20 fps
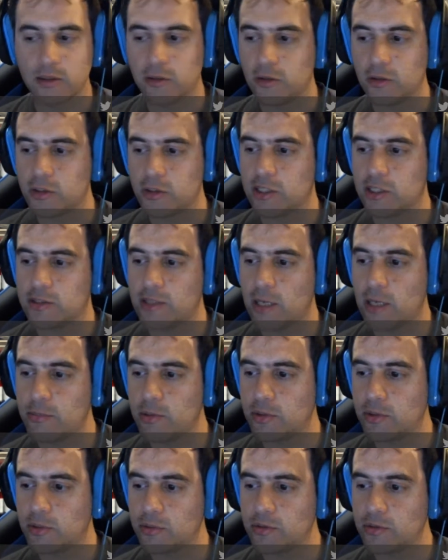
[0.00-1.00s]
You know, just
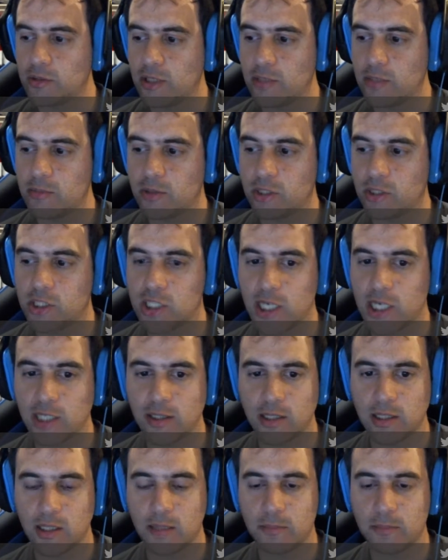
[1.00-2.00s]
type your username in the
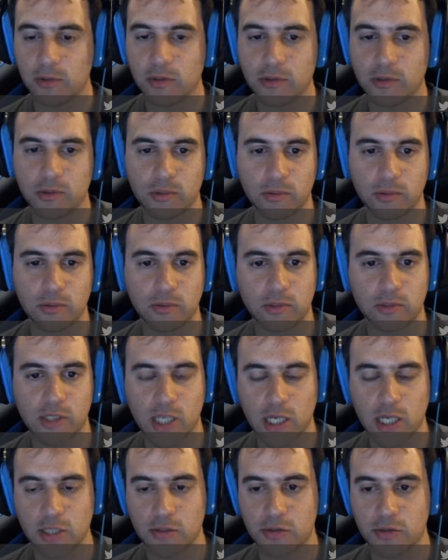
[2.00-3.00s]
chat and I'm going to
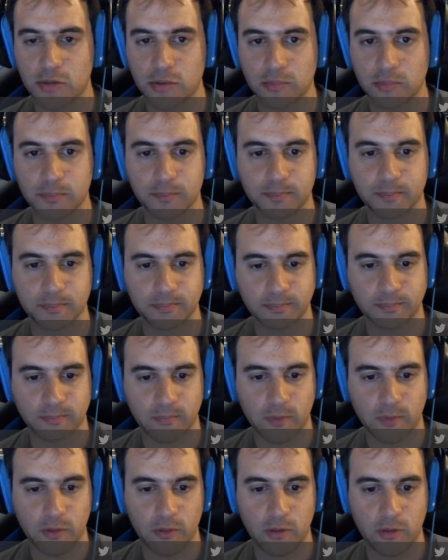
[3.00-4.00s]
challenge you
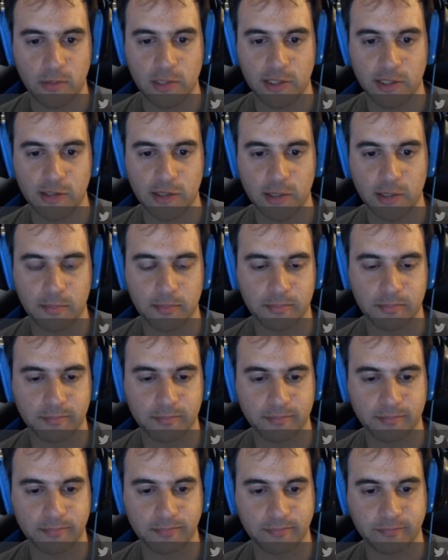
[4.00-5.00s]
to a blitz game.
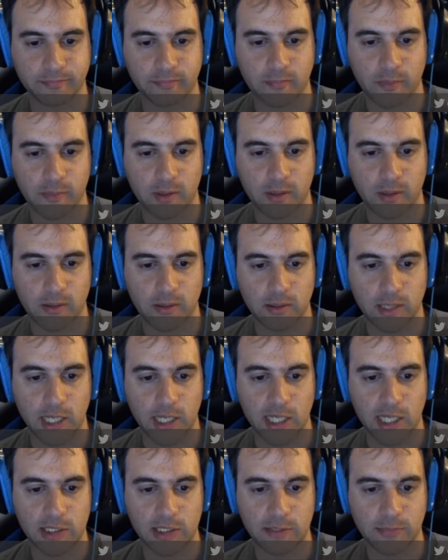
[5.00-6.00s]

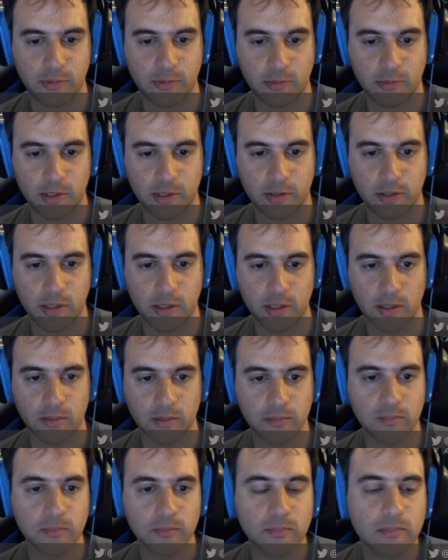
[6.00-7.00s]
That's probably
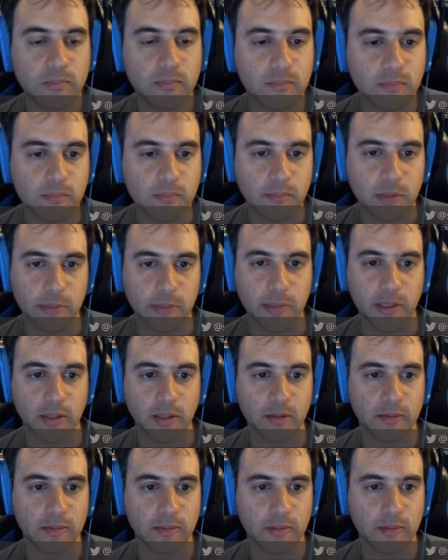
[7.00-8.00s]
gonna be
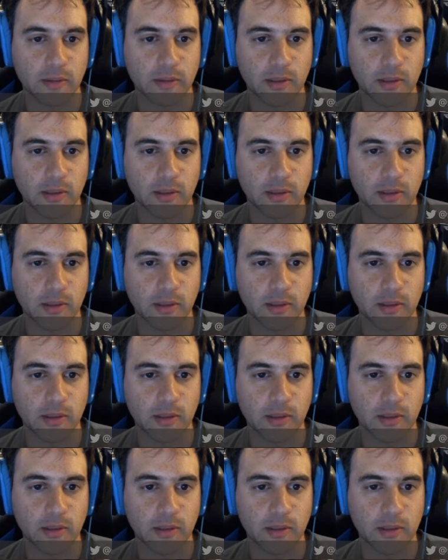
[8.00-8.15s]
better.